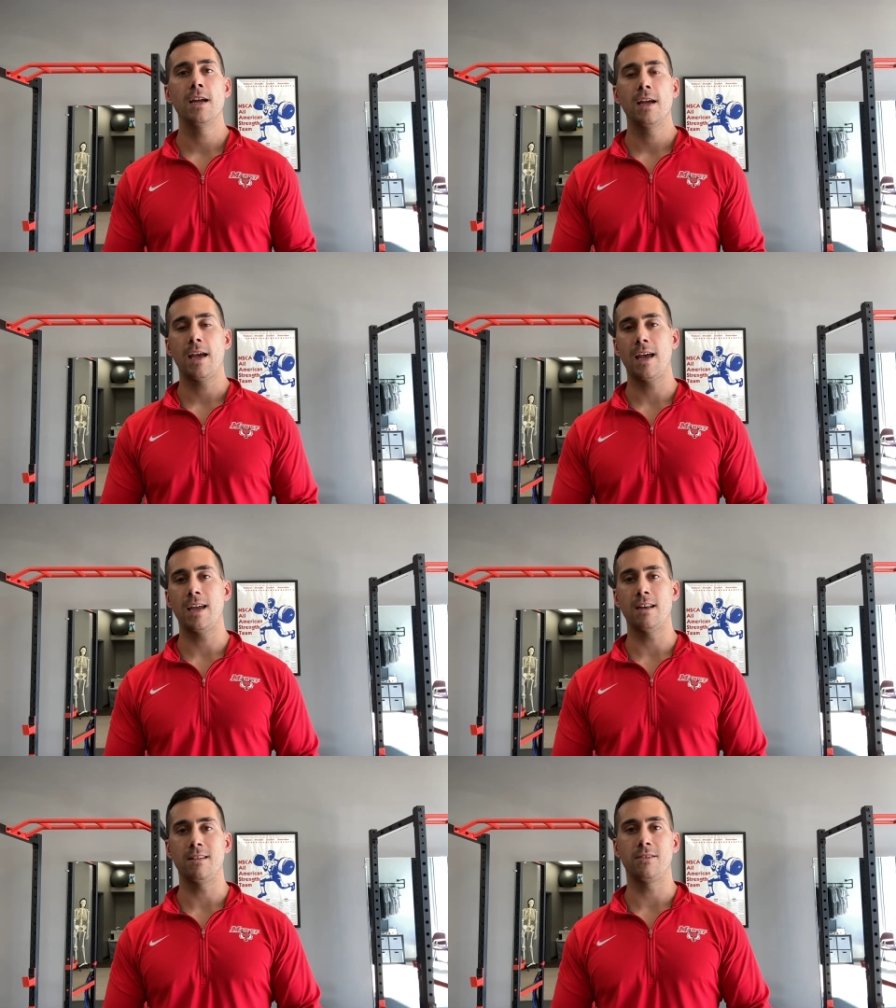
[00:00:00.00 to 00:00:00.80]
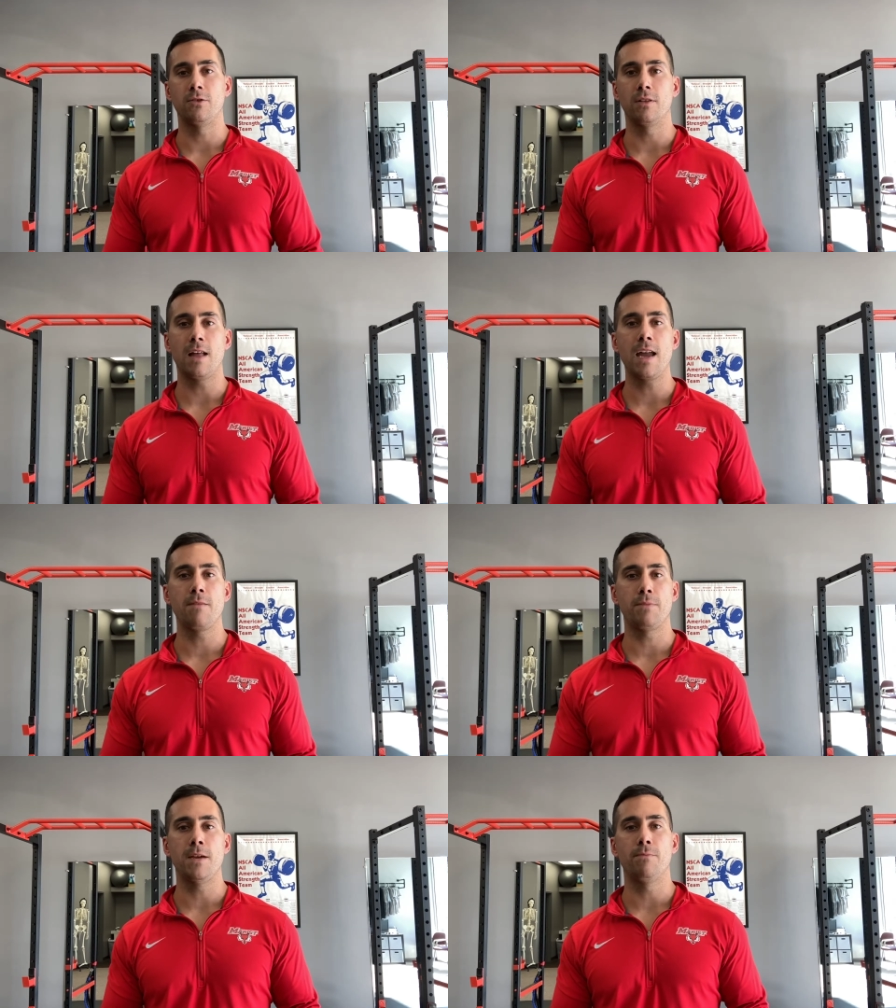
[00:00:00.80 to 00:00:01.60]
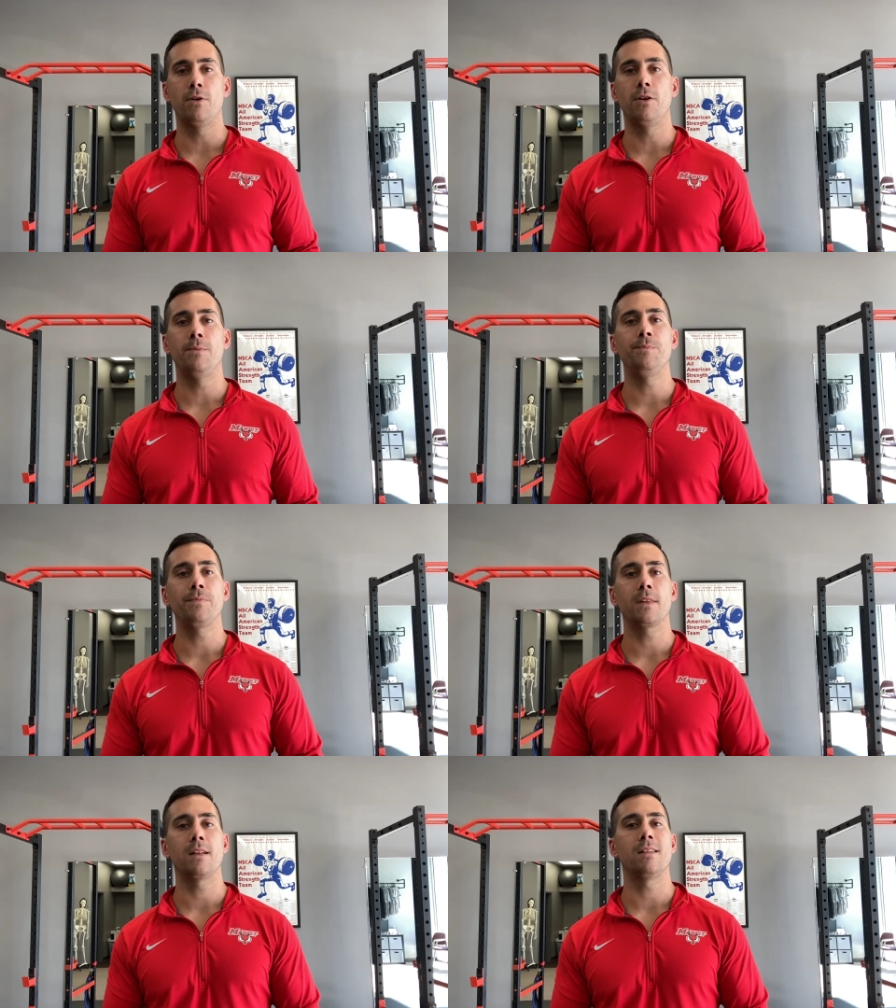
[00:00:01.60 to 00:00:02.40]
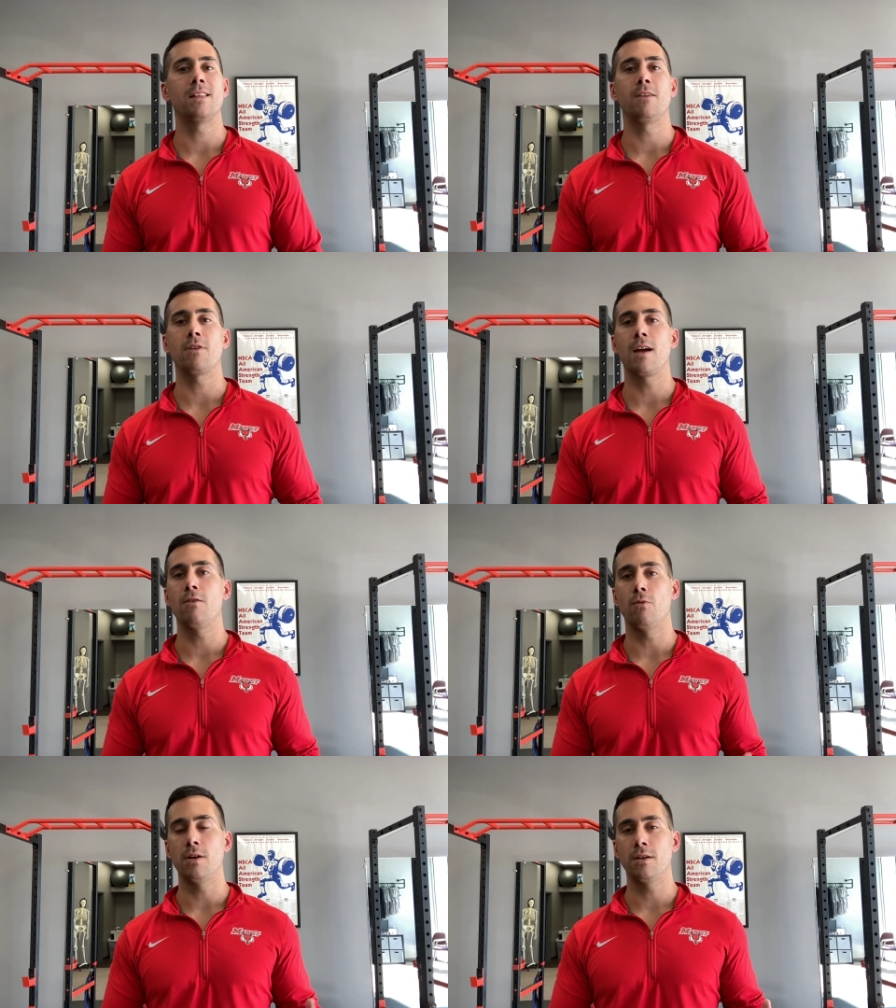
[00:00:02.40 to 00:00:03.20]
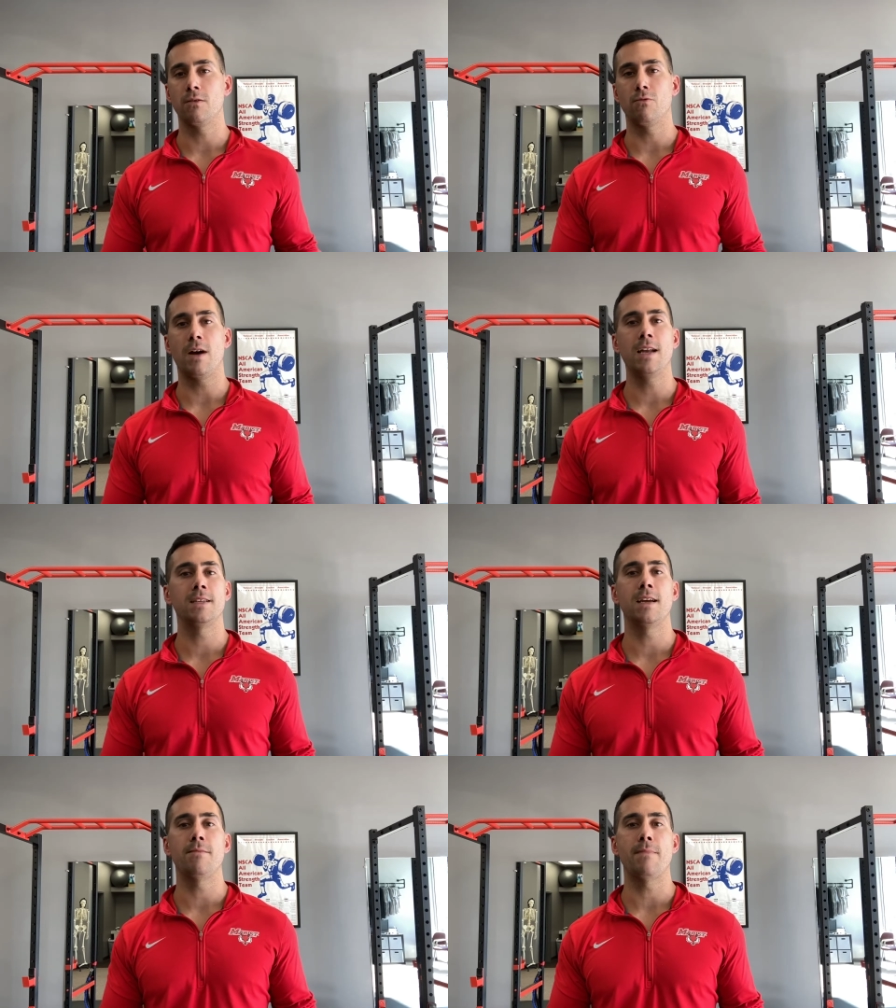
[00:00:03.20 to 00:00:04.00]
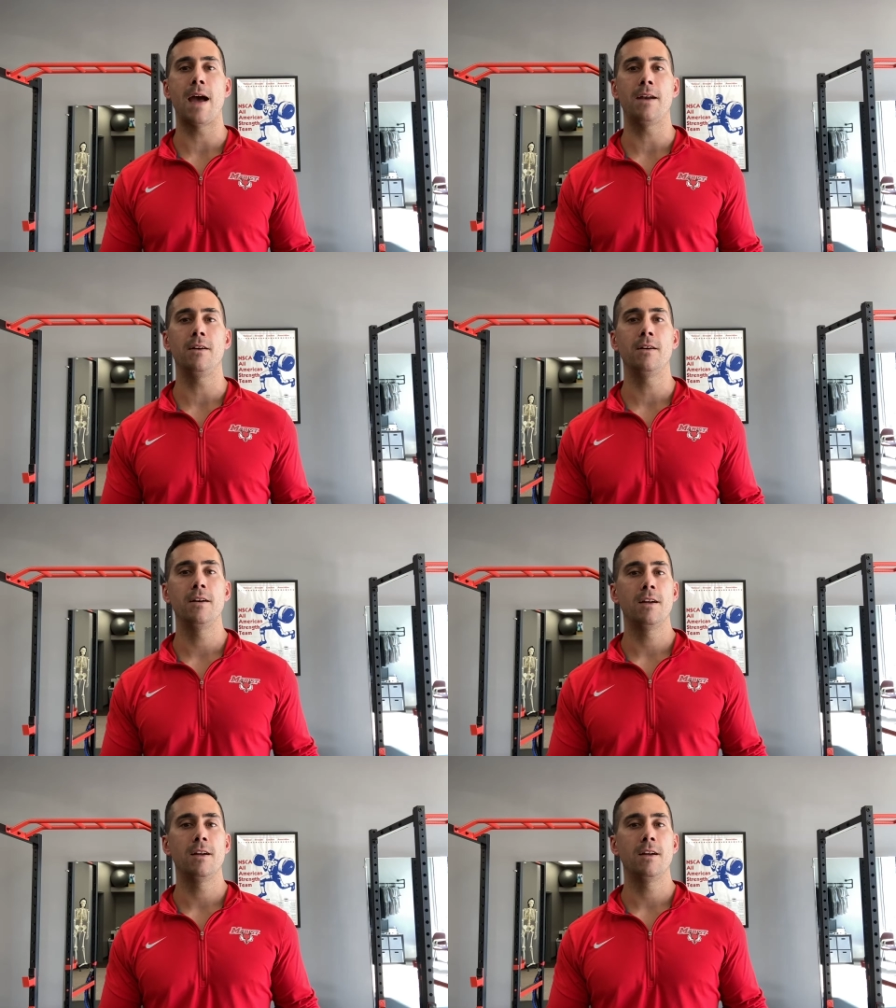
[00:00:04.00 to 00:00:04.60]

And to a lot of people, they kind of wonder why does that matter?